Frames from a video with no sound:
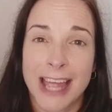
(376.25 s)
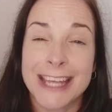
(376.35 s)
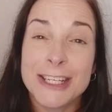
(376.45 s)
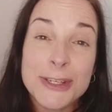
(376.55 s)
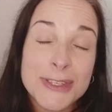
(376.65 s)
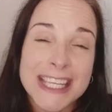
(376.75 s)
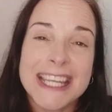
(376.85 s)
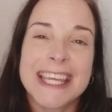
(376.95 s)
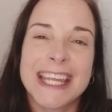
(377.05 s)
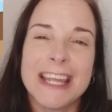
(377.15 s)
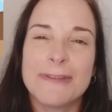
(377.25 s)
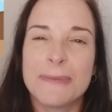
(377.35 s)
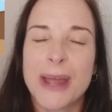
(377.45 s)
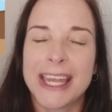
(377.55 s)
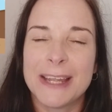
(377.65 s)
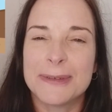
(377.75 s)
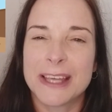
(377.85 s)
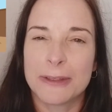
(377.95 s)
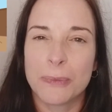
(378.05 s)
And did you see that even when he was at the